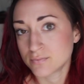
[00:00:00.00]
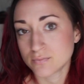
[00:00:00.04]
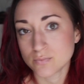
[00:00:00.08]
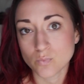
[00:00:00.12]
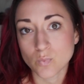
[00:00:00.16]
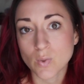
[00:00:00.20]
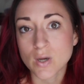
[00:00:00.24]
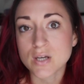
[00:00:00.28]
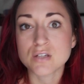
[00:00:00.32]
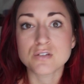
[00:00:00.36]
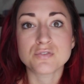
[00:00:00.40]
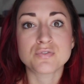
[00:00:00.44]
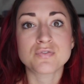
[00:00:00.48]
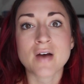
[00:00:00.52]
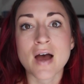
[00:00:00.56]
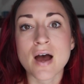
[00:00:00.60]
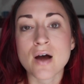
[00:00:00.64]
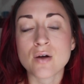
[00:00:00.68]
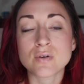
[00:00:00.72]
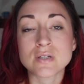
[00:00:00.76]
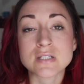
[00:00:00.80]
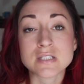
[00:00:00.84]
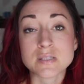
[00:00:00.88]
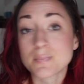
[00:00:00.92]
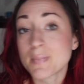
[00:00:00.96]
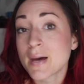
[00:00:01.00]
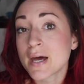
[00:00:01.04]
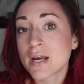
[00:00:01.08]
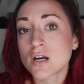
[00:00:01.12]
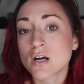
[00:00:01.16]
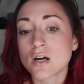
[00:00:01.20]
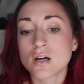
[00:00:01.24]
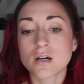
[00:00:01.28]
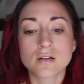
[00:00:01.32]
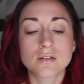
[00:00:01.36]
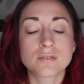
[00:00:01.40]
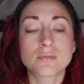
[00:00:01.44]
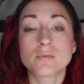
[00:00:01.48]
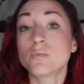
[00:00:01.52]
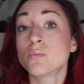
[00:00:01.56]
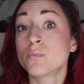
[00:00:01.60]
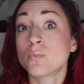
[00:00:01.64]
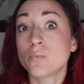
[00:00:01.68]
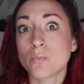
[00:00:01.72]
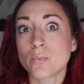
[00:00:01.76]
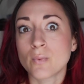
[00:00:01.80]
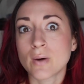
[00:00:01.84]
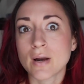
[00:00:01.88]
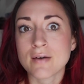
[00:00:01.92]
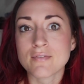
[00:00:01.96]
what you found is better,
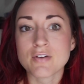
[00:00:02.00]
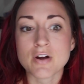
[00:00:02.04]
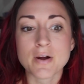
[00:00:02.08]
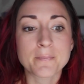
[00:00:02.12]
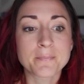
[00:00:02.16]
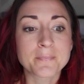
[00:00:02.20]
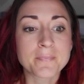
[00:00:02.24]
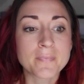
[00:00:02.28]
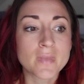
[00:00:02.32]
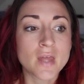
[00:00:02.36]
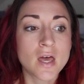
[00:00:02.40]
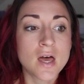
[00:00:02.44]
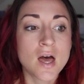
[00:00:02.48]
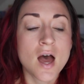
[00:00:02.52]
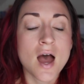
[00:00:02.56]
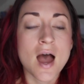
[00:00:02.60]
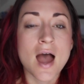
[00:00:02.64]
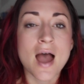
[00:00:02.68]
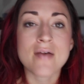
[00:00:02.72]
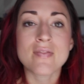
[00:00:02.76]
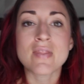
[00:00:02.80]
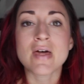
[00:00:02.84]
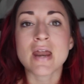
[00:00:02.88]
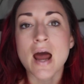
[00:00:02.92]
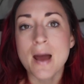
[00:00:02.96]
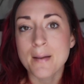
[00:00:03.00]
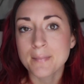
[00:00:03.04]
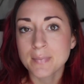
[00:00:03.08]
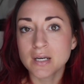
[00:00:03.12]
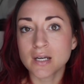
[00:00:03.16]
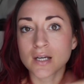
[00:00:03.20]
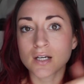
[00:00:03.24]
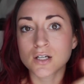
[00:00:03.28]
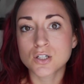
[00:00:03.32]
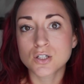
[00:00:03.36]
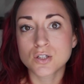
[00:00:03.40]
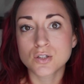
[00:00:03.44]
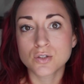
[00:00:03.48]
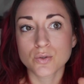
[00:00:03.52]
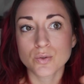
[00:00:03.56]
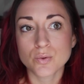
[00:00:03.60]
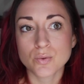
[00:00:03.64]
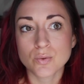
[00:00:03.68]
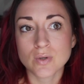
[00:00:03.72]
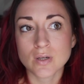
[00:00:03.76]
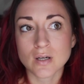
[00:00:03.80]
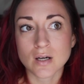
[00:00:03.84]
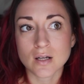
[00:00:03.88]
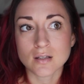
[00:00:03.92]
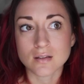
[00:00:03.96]
whatever. And then I'm gonna
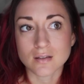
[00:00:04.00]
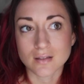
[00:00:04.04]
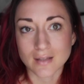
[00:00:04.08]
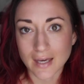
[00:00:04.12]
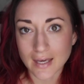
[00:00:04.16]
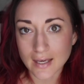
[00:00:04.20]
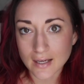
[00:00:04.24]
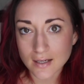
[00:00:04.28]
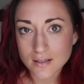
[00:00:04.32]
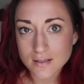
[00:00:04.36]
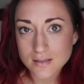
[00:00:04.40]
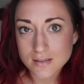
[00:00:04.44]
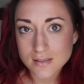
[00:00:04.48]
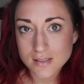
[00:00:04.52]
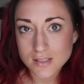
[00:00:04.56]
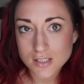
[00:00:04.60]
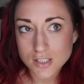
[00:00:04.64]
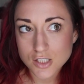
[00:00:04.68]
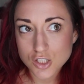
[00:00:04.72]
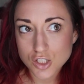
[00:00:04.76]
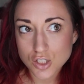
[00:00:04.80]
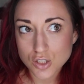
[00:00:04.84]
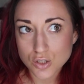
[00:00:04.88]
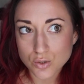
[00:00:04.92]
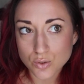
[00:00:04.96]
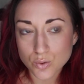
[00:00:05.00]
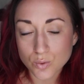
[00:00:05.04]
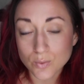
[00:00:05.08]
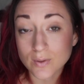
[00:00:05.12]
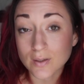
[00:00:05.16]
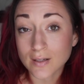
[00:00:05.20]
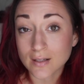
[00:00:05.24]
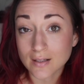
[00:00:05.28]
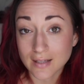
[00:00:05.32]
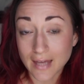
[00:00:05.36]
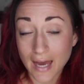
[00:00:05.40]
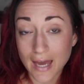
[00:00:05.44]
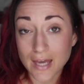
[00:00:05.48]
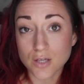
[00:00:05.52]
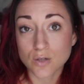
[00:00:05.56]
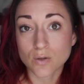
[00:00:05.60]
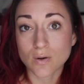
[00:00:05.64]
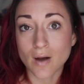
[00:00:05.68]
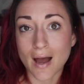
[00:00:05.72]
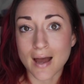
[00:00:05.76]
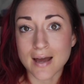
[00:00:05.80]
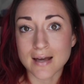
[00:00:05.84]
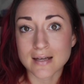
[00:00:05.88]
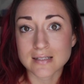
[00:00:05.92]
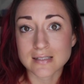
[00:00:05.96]
include links to get you
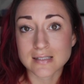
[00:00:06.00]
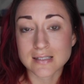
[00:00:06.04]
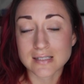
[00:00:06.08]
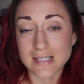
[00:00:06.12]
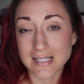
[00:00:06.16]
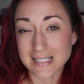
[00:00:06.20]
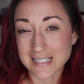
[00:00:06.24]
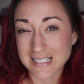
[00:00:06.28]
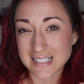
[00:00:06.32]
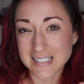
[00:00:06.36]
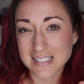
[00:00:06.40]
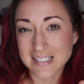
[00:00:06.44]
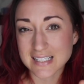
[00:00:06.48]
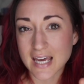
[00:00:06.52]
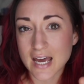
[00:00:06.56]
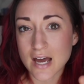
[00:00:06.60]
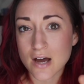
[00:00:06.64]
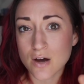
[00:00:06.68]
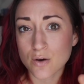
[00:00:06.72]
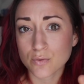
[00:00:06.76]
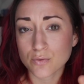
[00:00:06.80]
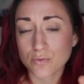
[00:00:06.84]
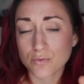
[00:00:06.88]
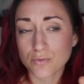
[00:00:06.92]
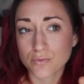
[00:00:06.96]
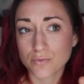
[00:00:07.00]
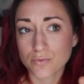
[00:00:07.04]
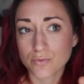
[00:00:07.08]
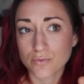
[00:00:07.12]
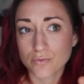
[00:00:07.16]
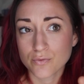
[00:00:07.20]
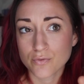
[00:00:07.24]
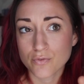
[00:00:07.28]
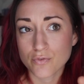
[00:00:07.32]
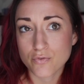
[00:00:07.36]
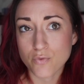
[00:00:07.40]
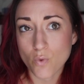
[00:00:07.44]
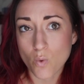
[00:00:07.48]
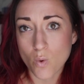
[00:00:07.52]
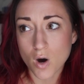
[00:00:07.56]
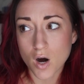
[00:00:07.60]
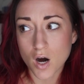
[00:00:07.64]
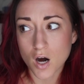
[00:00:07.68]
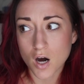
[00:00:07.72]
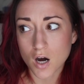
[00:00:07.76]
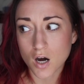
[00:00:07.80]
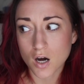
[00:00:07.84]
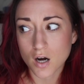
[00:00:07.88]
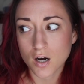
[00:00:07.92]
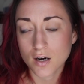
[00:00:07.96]
guys a discount
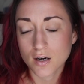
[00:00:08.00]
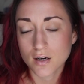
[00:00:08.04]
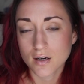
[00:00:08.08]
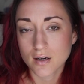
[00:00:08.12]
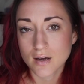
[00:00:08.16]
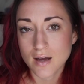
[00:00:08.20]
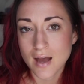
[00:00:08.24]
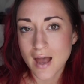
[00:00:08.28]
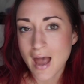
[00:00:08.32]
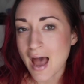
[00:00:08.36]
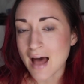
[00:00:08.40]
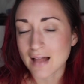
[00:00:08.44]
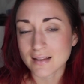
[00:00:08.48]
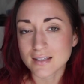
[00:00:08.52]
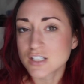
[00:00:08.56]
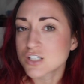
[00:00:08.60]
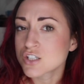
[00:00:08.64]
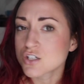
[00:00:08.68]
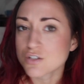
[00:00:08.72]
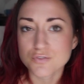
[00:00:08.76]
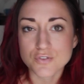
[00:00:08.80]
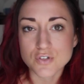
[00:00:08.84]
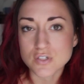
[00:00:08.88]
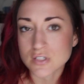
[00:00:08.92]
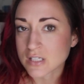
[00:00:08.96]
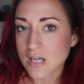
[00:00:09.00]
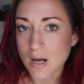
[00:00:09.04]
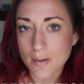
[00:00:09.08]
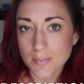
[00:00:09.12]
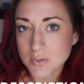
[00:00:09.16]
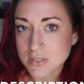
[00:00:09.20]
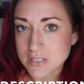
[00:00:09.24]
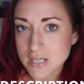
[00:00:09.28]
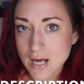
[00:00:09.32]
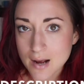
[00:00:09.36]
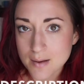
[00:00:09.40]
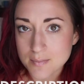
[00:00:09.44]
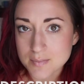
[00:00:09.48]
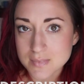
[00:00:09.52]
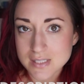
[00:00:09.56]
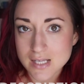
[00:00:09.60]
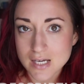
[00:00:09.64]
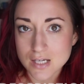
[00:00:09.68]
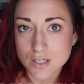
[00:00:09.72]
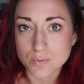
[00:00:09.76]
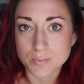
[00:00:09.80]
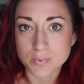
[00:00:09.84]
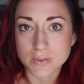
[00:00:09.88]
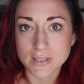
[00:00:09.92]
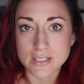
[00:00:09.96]
for at least your first couple times
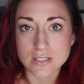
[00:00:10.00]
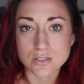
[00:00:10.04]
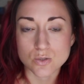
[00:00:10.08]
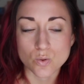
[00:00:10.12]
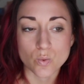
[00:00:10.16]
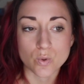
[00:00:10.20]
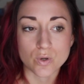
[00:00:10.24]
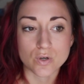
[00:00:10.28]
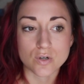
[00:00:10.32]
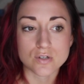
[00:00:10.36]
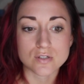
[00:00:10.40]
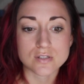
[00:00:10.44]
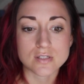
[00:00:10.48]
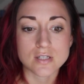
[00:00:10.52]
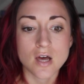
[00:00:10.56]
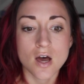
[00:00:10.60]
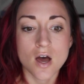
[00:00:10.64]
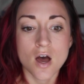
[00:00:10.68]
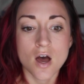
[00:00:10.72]
that you place orders